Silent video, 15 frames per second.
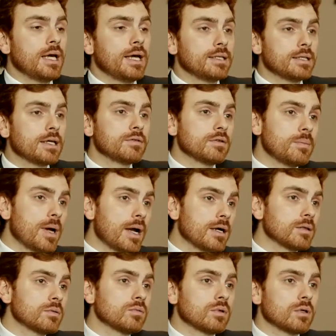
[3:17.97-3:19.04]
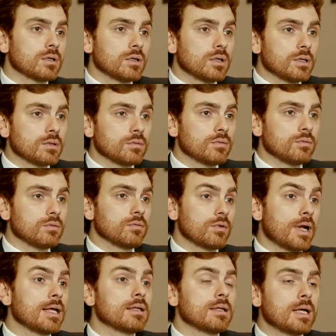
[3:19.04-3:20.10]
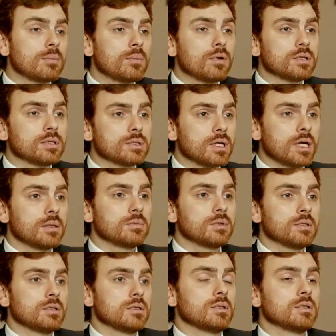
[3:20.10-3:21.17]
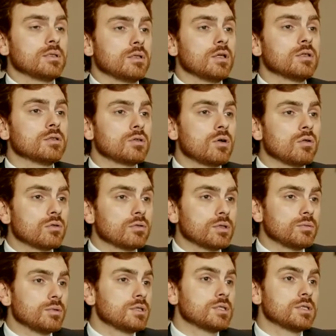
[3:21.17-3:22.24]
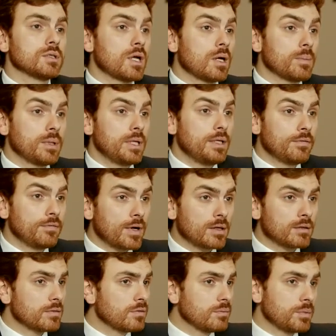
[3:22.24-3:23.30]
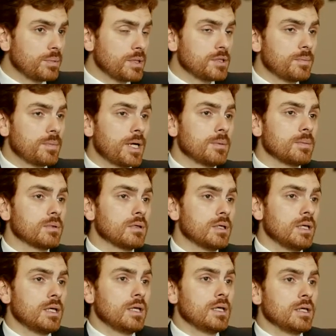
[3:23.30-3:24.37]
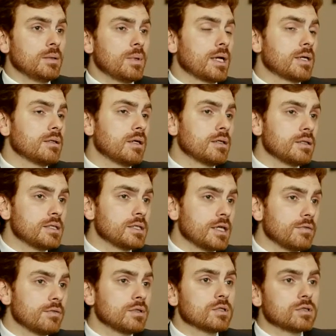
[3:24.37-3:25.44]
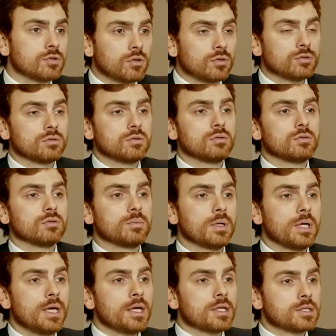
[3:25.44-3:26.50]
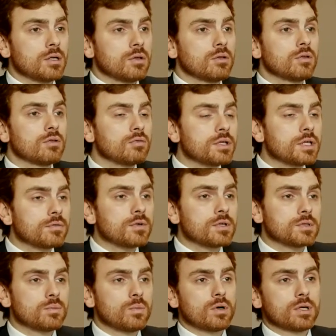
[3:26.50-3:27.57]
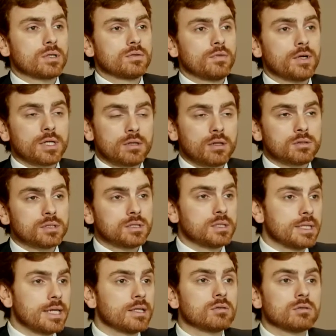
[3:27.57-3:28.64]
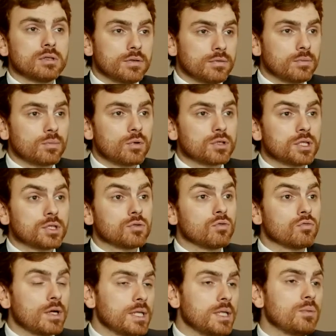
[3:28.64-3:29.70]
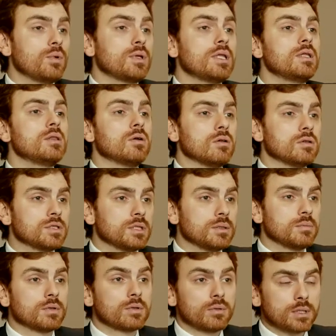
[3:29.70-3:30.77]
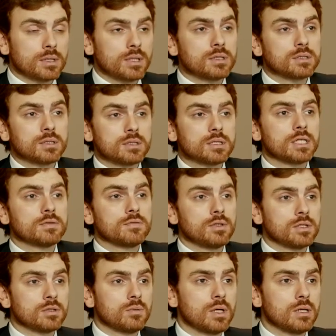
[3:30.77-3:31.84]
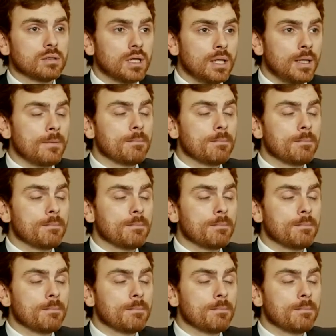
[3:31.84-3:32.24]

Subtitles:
And David Barrett ran at that point in time the London Concrete, which is a company he founded from a piece of paper back in '97 and sold to the group. So the three of us worked very closely together on different projects already within Holcim and successfully as well.